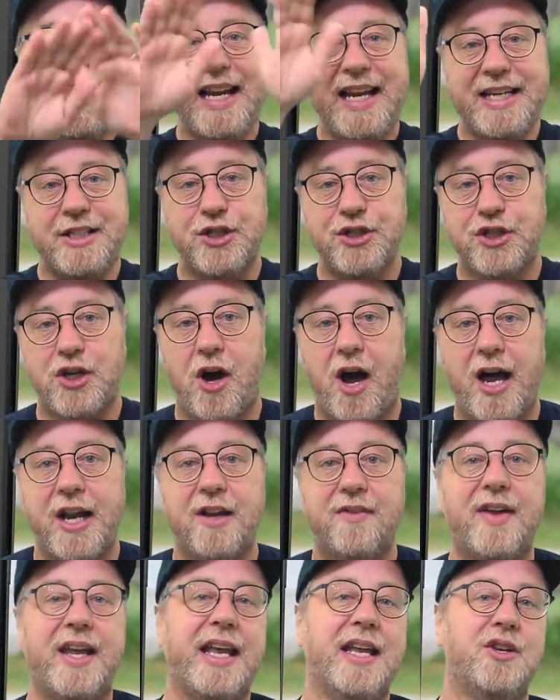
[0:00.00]
Each is
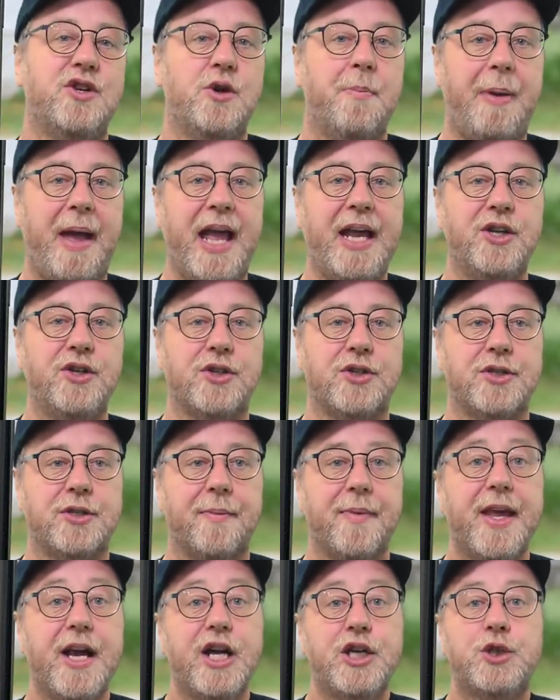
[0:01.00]
kind of independent.